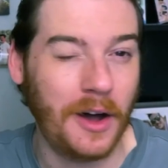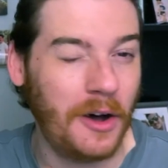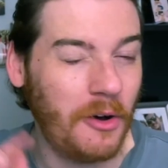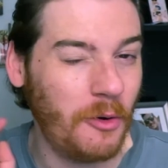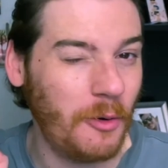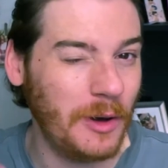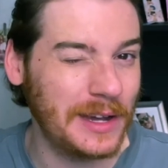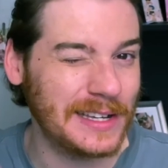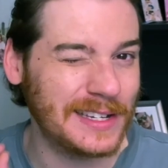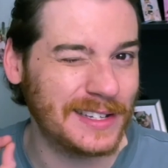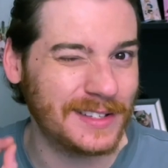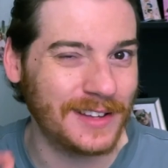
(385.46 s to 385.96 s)

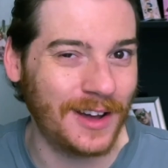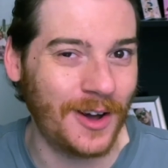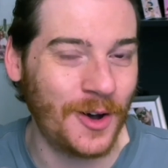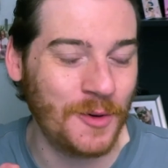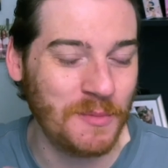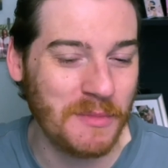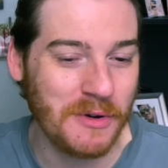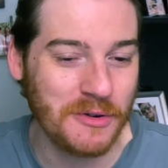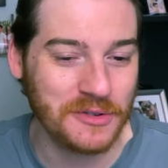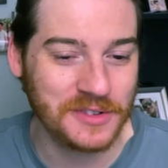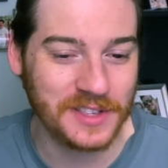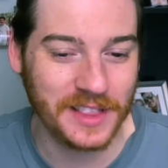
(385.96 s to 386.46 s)
always is
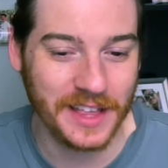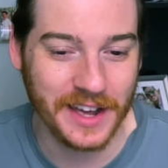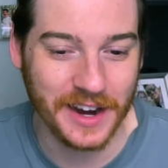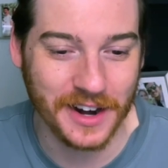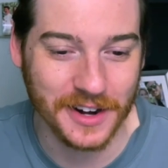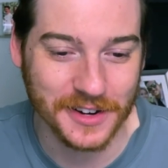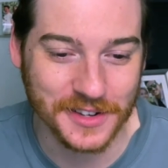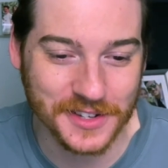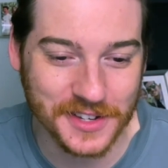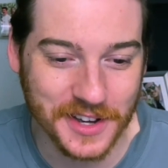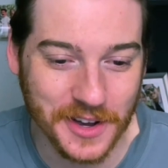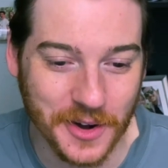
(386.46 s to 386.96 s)
almost
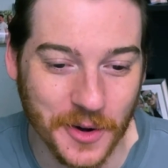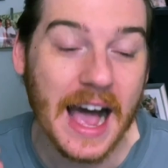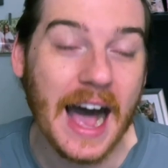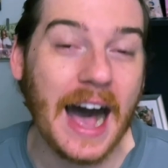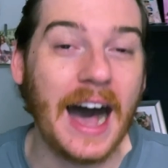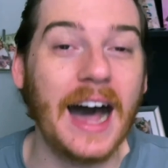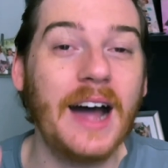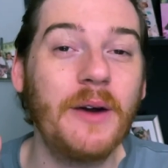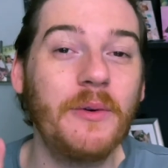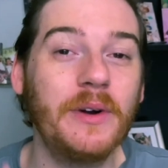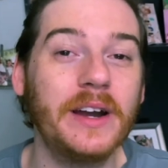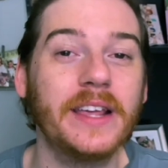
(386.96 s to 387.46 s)
there. So,
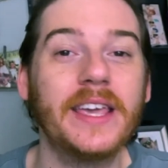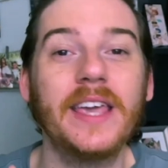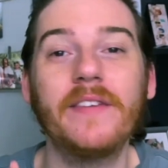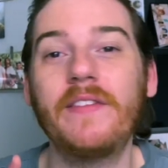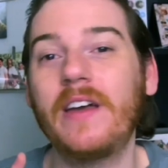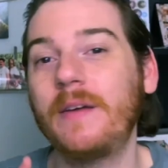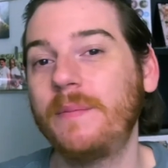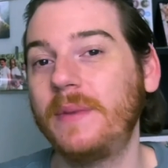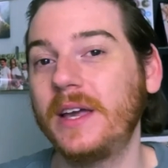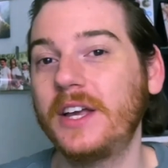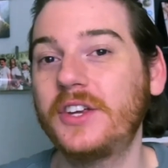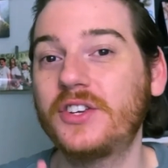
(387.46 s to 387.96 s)
I wanna give
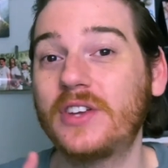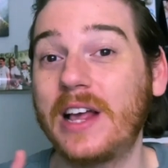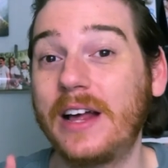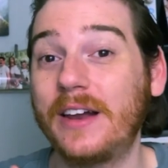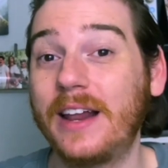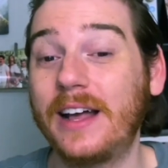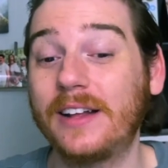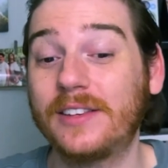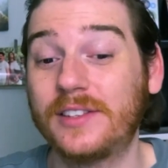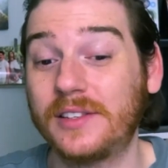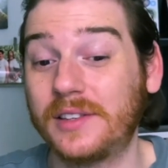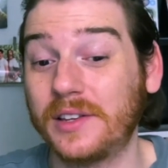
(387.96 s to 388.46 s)
a big shout out